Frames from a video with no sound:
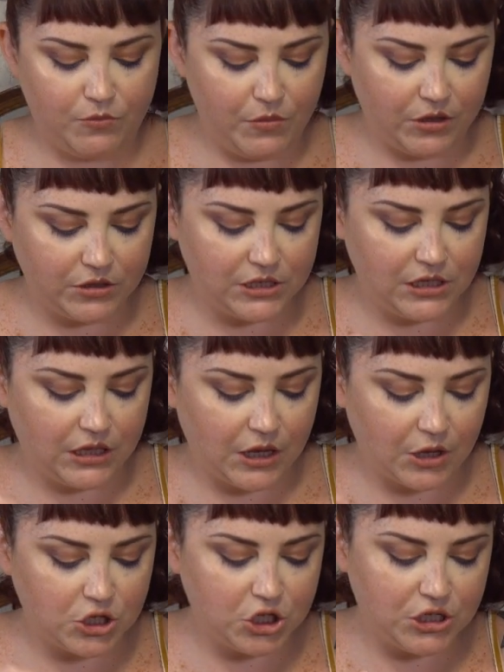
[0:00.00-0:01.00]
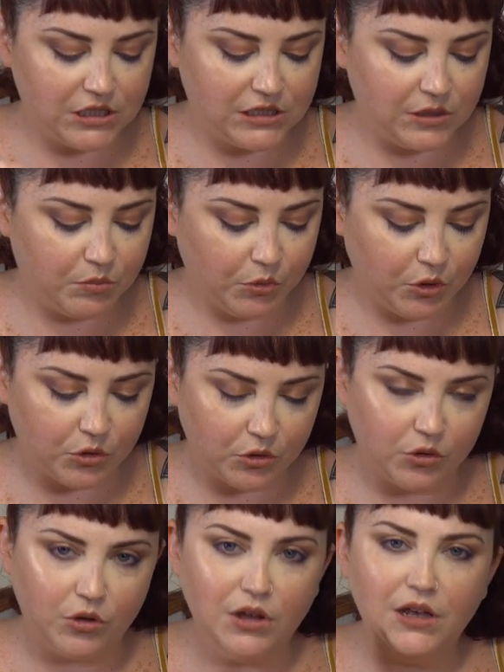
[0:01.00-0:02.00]
melty like cheesy
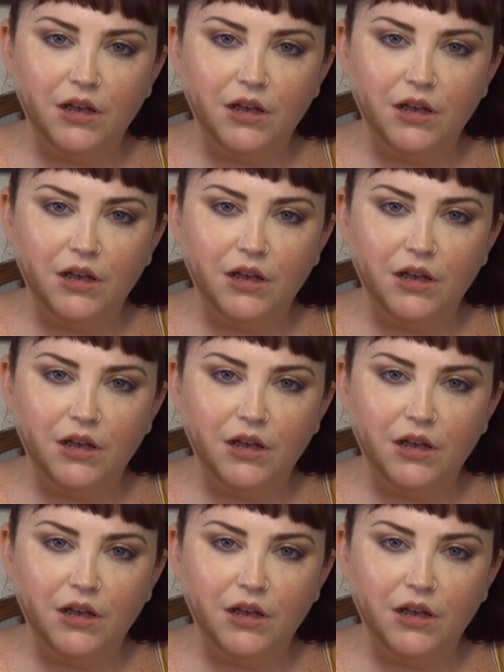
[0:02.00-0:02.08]
pull,